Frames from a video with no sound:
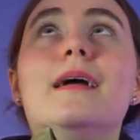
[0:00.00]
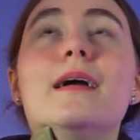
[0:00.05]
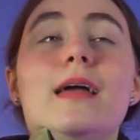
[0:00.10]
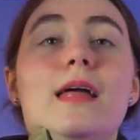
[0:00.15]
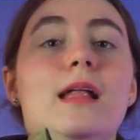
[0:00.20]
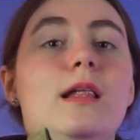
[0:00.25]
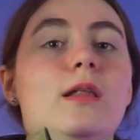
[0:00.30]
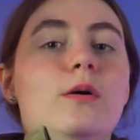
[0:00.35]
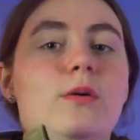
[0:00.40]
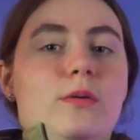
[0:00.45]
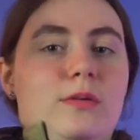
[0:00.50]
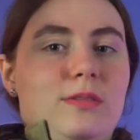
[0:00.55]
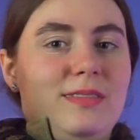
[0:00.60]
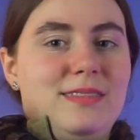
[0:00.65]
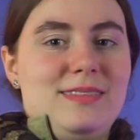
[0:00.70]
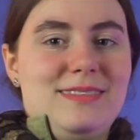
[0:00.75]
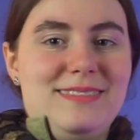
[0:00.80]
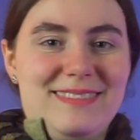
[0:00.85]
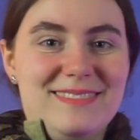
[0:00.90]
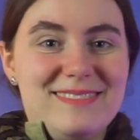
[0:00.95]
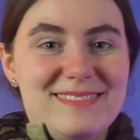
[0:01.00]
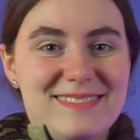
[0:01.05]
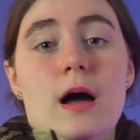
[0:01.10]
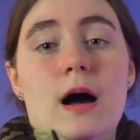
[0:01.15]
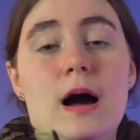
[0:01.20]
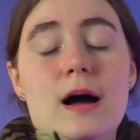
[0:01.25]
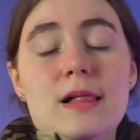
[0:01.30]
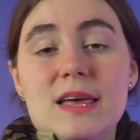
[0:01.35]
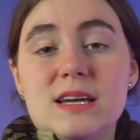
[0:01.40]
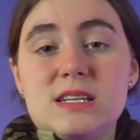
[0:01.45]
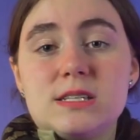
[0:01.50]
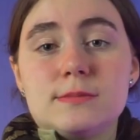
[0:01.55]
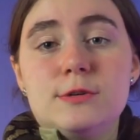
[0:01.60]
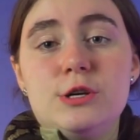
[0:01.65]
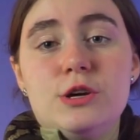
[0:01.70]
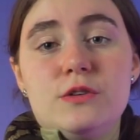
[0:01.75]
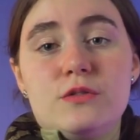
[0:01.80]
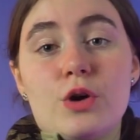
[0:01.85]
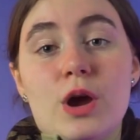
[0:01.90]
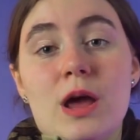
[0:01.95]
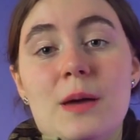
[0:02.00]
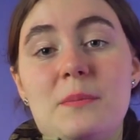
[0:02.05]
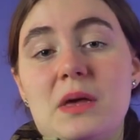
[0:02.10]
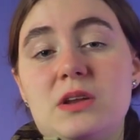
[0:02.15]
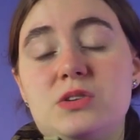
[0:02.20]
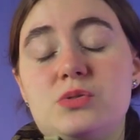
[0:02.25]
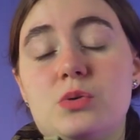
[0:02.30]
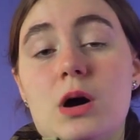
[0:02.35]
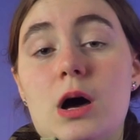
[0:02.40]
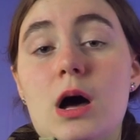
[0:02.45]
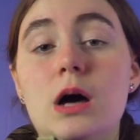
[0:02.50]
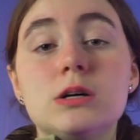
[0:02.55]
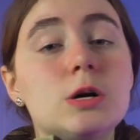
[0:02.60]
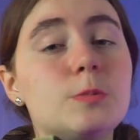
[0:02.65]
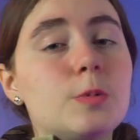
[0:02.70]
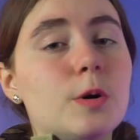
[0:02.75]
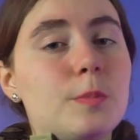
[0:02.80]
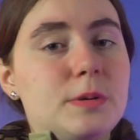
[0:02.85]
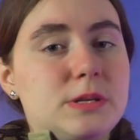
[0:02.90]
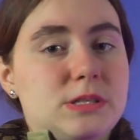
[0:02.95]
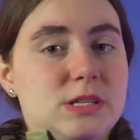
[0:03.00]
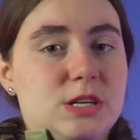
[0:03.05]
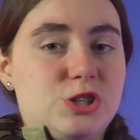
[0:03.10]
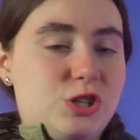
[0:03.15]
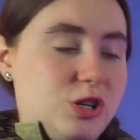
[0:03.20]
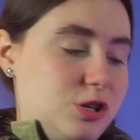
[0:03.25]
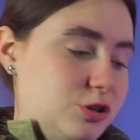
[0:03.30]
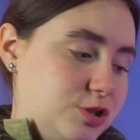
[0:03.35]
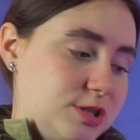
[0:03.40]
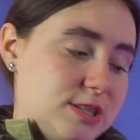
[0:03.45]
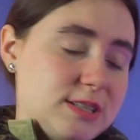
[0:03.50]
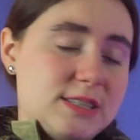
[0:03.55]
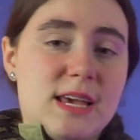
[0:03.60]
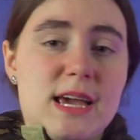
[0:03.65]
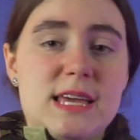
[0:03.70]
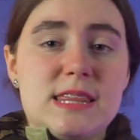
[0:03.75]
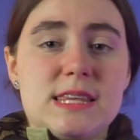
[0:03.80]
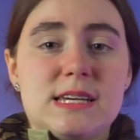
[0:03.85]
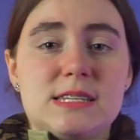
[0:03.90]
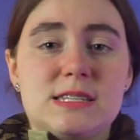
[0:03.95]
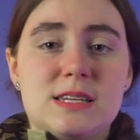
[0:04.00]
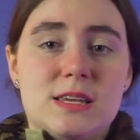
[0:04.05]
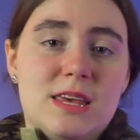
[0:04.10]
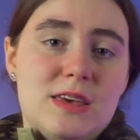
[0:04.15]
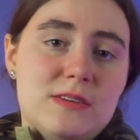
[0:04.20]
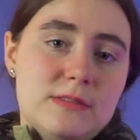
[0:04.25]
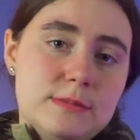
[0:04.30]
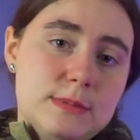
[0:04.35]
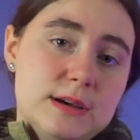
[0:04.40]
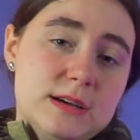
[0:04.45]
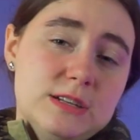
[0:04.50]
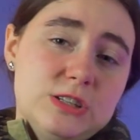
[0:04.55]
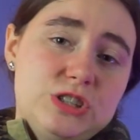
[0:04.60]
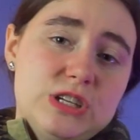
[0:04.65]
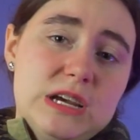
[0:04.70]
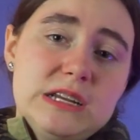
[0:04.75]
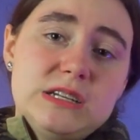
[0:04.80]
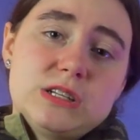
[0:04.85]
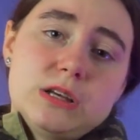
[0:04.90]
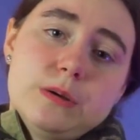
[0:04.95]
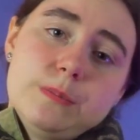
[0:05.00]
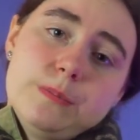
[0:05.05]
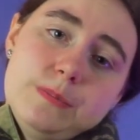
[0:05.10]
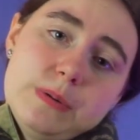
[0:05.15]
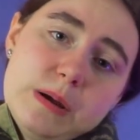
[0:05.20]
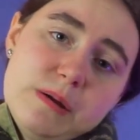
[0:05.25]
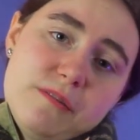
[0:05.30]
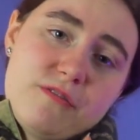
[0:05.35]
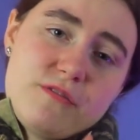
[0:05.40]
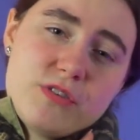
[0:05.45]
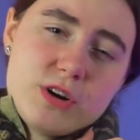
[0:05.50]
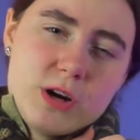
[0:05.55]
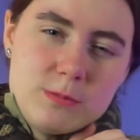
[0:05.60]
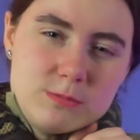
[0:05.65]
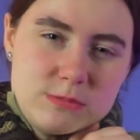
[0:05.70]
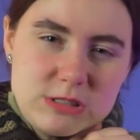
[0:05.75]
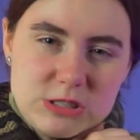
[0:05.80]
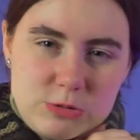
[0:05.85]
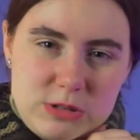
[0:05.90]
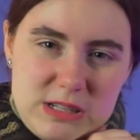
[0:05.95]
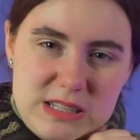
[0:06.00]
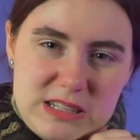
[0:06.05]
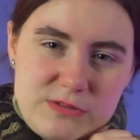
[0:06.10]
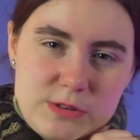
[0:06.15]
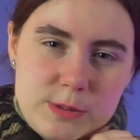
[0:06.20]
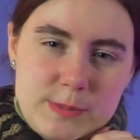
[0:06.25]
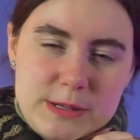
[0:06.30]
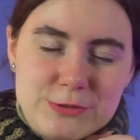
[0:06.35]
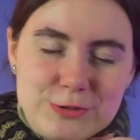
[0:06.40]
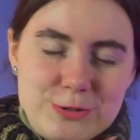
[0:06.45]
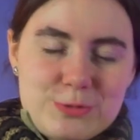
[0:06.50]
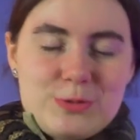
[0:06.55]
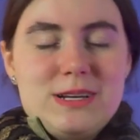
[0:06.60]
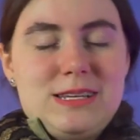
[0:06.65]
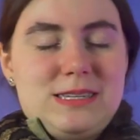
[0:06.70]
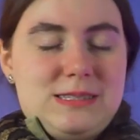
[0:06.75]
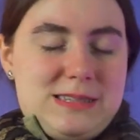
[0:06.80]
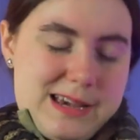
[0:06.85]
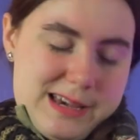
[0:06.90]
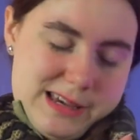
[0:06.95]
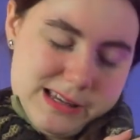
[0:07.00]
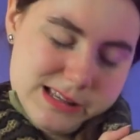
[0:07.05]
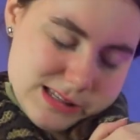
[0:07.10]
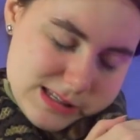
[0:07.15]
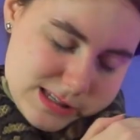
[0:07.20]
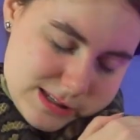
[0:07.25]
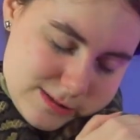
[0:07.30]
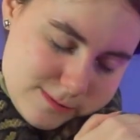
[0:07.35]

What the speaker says: hello, I like to maneuver him into a huggable position, just like this, and give him a gentle but firm squeeze for about 20 seconds.